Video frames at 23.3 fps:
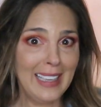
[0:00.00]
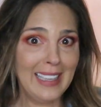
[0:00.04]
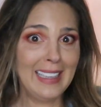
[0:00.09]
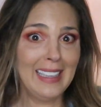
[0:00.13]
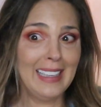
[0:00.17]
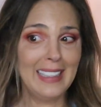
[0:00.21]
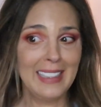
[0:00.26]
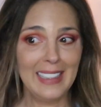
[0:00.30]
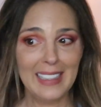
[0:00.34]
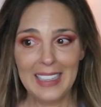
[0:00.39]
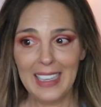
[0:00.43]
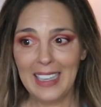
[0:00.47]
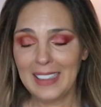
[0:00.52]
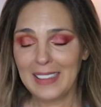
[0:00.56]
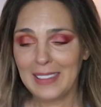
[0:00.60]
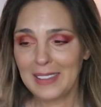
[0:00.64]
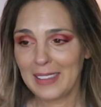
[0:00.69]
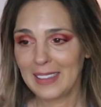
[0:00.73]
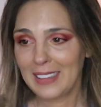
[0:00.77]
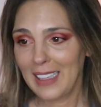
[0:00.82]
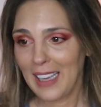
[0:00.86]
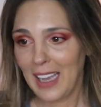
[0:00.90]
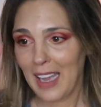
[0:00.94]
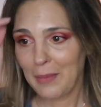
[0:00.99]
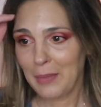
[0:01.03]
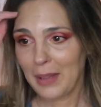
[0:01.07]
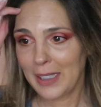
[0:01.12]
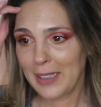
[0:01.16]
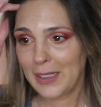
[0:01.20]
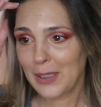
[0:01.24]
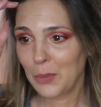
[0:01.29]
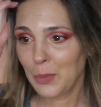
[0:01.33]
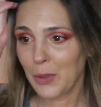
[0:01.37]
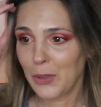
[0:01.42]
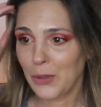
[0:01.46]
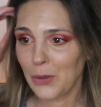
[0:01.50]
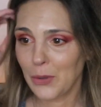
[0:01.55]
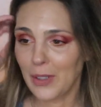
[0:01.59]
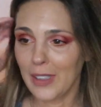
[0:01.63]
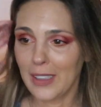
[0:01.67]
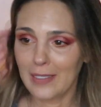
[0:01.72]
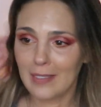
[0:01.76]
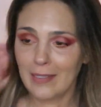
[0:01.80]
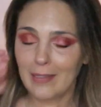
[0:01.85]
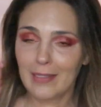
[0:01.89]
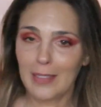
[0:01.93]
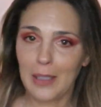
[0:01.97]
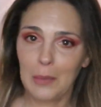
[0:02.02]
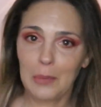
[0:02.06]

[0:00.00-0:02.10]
I'm like Switzerland.